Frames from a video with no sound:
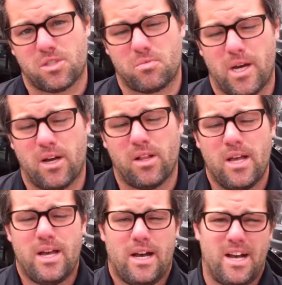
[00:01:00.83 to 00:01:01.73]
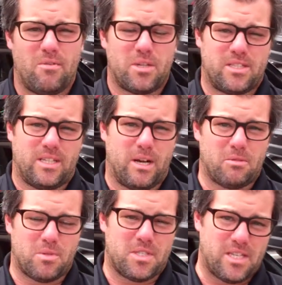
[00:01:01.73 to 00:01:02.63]
as well uh, that comes
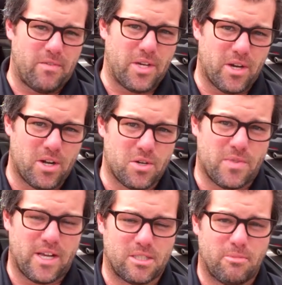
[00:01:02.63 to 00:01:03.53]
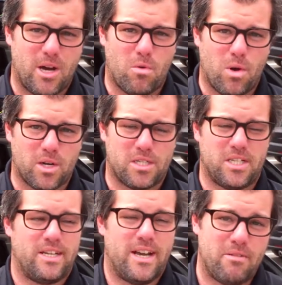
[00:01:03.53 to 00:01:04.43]
with a 7-year, 100,000-mile
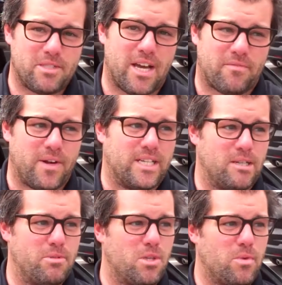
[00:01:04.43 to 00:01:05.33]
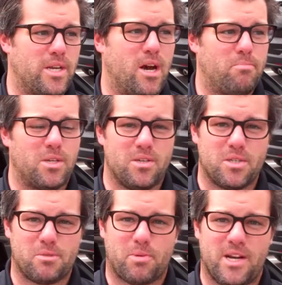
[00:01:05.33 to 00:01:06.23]
warranty. I'm Zac Franks. I'll be the one helping you in
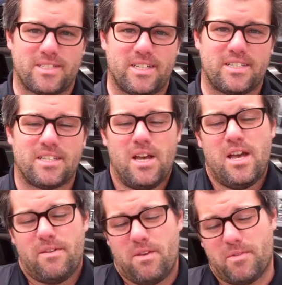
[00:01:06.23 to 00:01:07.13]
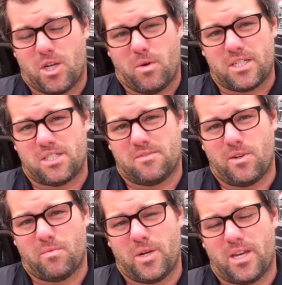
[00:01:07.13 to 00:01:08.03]
this process. If you have any questions,
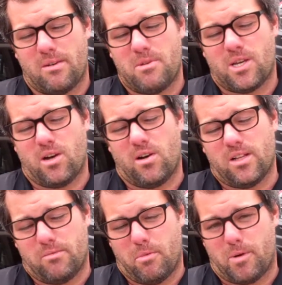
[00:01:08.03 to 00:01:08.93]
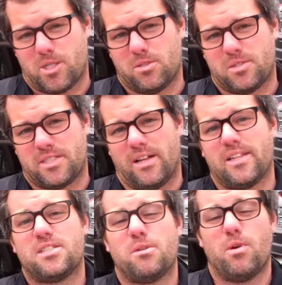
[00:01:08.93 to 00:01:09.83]
feel free to give me a call I'm a personal cell at
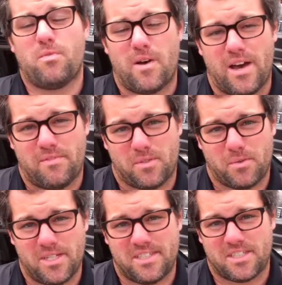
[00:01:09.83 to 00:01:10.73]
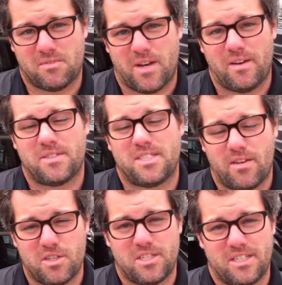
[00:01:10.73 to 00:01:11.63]

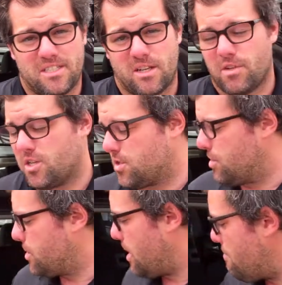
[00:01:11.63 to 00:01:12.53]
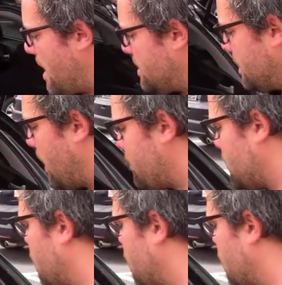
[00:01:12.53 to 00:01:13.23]
205-365-1772. Come by, check out this